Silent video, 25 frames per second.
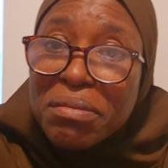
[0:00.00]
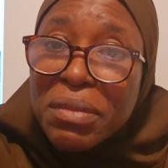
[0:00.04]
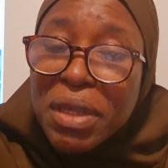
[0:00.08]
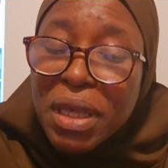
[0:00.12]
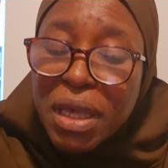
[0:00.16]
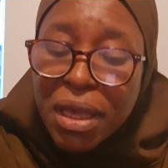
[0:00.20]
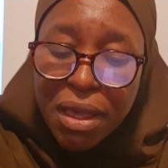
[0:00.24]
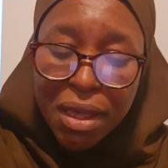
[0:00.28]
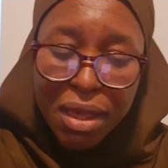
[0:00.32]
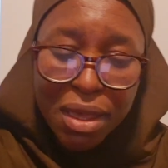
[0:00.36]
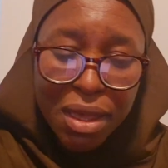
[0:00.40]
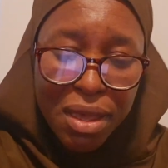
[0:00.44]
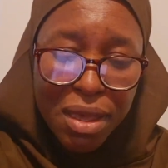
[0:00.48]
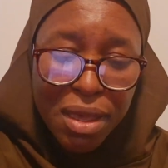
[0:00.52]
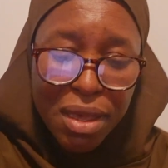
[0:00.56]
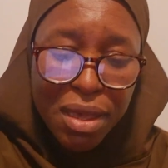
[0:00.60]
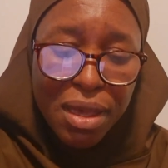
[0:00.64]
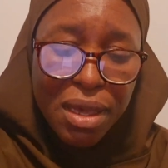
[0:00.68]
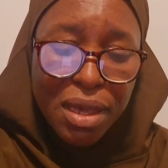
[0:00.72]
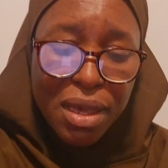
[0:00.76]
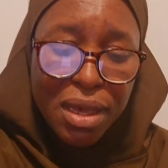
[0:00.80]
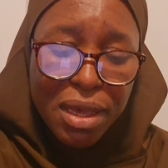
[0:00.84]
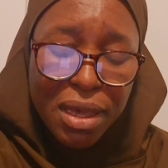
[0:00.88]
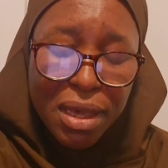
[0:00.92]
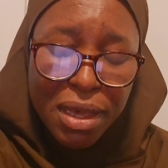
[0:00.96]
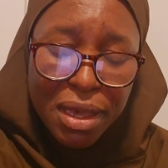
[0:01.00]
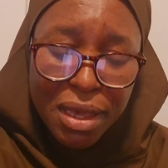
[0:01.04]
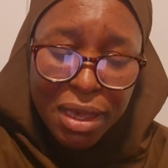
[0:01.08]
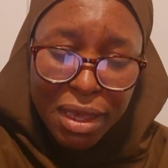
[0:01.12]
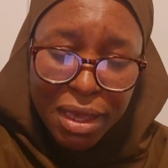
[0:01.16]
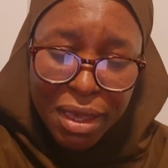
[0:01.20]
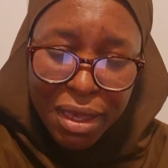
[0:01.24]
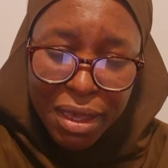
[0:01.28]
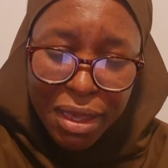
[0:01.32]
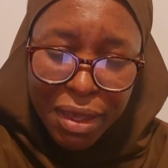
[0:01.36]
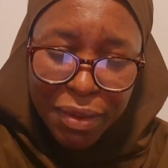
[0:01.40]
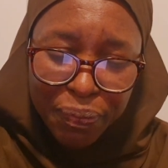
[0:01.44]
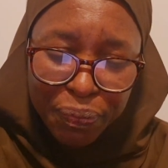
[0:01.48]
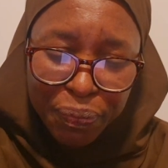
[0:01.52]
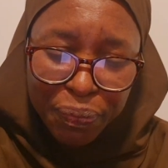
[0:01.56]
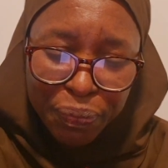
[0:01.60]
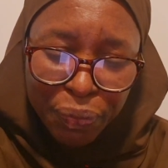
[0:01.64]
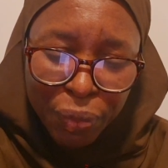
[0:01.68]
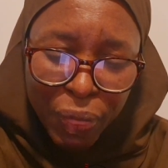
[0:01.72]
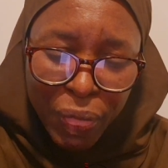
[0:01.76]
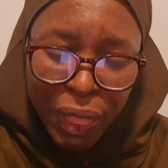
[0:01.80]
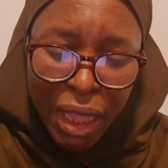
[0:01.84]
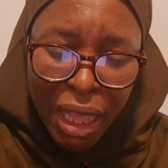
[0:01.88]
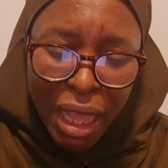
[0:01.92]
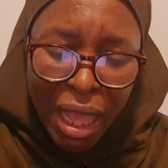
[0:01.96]
Hey!
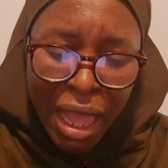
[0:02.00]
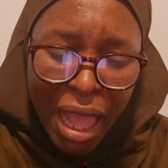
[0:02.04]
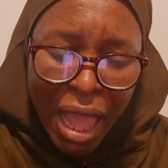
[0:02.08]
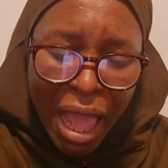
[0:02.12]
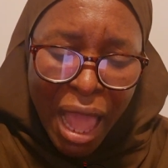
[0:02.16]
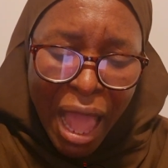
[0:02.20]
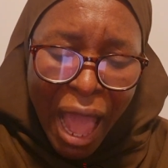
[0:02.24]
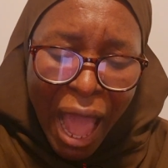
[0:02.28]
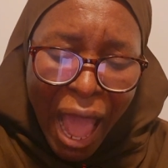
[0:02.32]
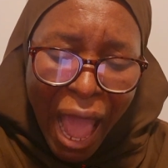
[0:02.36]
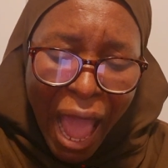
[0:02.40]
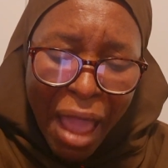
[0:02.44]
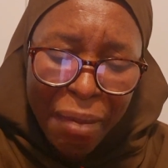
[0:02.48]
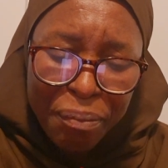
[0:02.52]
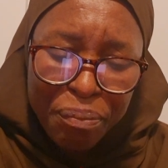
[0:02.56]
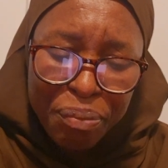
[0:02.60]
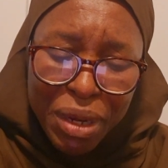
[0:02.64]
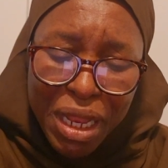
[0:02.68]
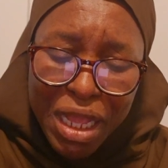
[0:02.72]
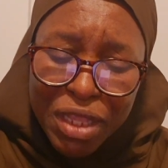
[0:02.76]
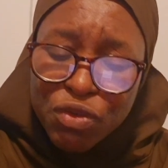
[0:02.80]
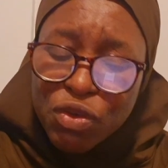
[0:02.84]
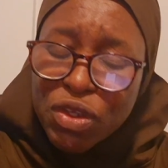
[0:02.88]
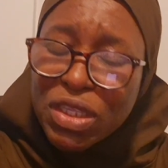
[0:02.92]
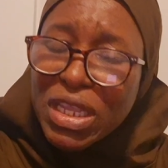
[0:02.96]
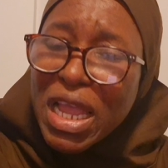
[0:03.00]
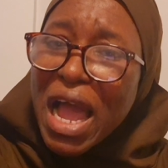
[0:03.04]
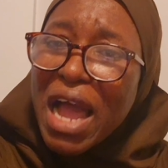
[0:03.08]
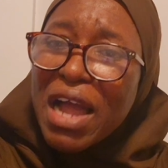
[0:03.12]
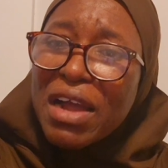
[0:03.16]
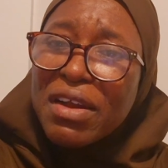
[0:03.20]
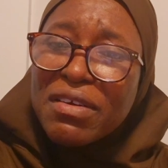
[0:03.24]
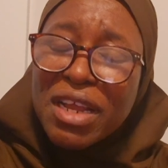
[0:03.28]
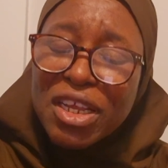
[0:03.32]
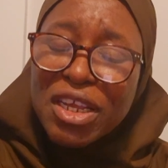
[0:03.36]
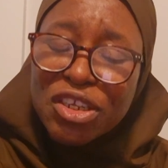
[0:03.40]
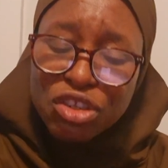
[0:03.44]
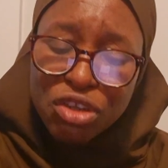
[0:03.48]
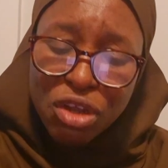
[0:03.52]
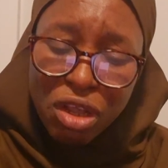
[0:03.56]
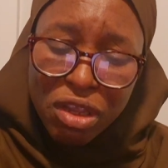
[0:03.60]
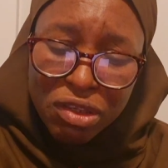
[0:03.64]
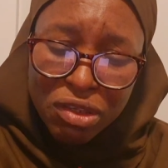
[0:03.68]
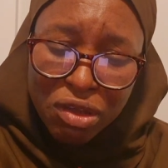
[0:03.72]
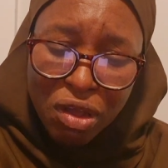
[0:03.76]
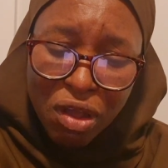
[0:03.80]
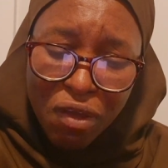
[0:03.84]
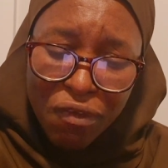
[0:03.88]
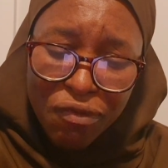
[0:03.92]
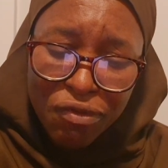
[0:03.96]
I plead with our
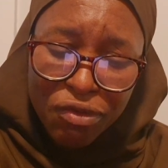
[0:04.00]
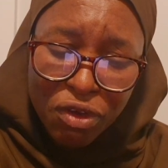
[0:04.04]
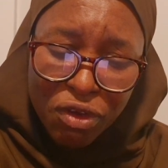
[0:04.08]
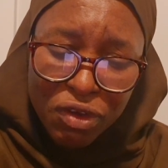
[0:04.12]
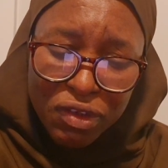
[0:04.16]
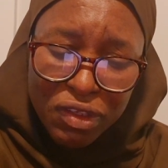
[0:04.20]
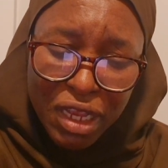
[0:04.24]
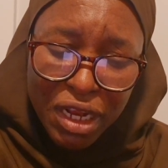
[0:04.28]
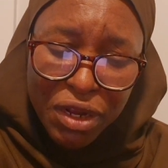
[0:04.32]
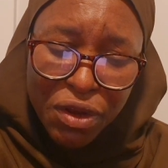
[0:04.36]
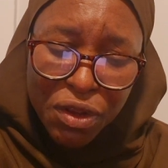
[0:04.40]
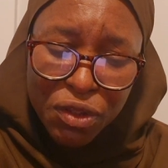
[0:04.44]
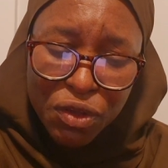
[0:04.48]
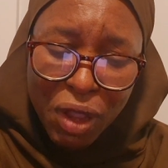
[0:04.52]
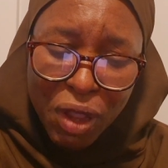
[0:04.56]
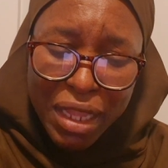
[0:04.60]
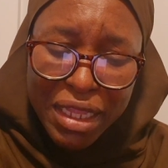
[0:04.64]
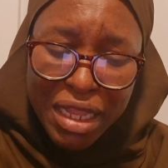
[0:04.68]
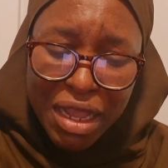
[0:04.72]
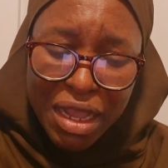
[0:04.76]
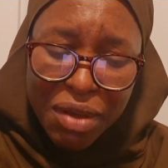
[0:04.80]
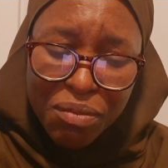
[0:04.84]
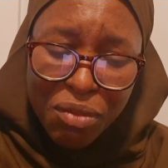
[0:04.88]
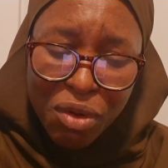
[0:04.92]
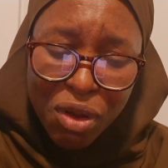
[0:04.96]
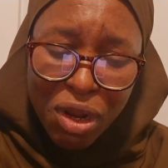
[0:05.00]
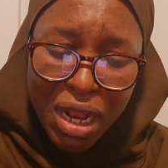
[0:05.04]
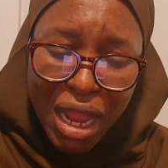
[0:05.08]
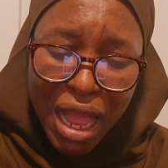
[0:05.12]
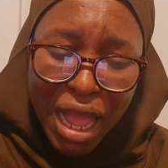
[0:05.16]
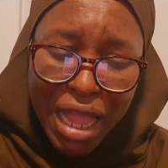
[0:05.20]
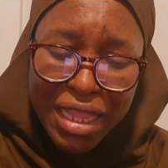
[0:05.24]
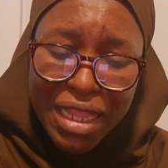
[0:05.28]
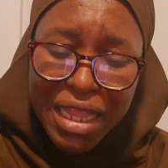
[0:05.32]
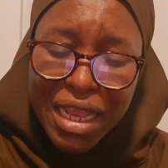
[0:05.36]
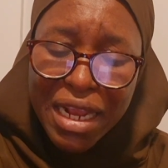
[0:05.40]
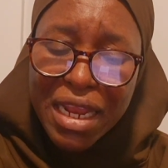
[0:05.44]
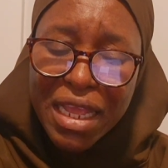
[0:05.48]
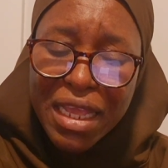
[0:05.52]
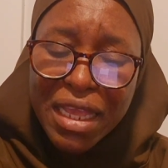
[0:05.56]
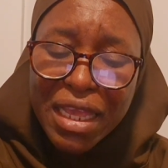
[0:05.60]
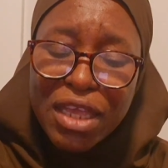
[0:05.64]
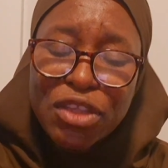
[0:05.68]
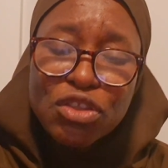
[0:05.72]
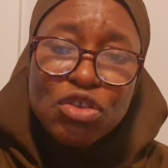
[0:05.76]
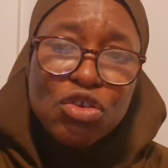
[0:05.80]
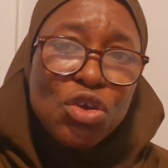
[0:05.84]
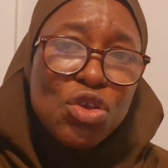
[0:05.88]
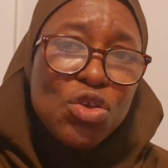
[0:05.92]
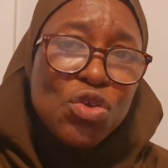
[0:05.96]
gracious governor, Senator Ademola
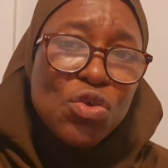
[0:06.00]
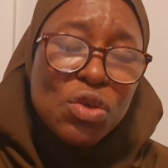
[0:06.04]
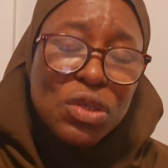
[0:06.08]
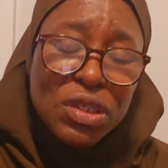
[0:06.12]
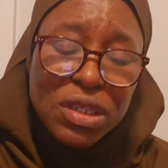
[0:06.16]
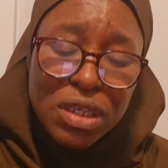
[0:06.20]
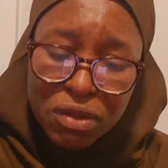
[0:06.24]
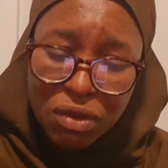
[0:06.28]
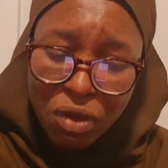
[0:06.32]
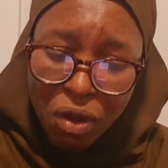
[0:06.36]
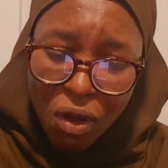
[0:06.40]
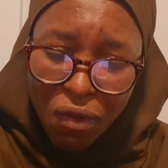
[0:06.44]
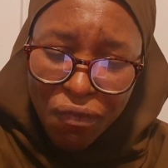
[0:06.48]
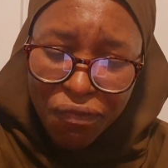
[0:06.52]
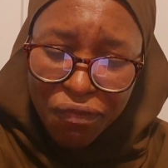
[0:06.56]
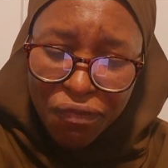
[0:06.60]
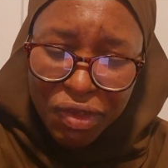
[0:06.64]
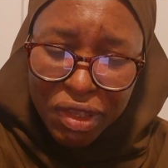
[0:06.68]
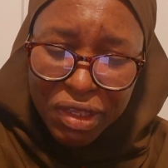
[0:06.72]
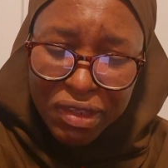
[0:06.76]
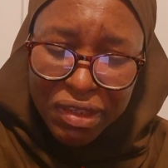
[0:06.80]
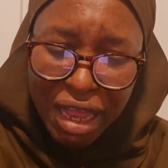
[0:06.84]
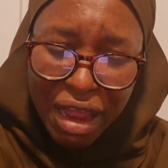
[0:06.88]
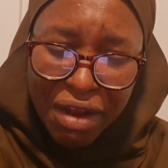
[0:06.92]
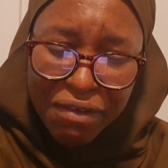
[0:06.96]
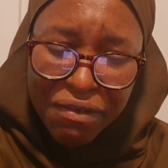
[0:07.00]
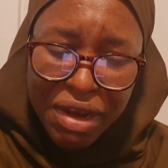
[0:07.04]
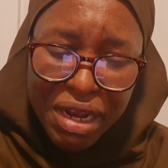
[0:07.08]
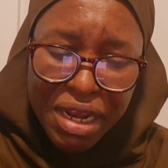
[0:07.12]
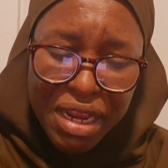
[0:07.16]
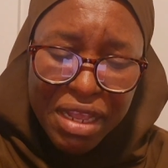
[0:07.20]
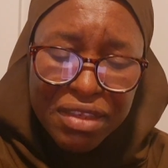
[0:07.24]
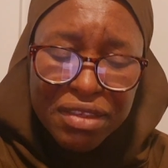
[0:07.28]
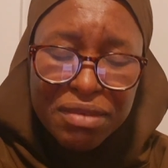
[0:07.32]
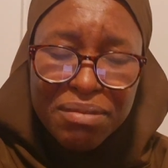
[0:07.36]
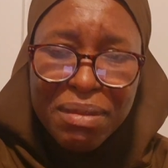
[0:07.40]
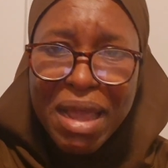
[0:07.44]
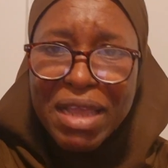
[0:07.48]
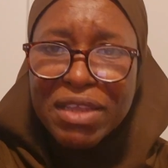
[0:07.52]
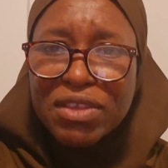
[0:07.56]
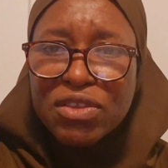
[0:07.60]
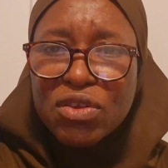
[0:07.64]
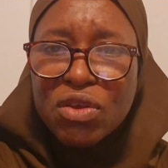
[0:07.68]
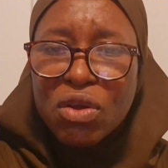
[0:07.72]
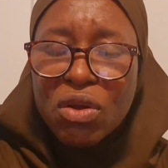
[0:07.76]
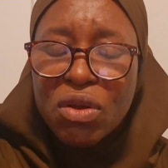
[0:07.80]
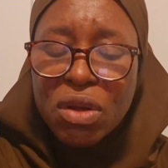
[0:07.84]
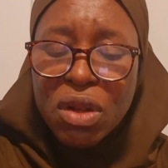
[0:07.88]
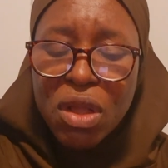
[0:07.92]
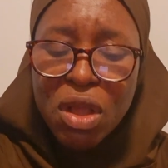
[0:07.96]
Adeleke, to use his office and release my
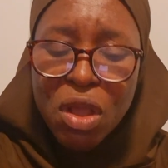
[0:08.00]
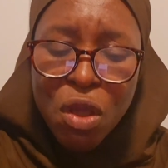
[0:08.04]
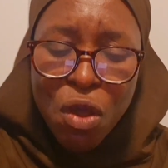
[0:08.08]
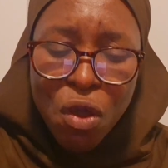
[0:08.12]
son.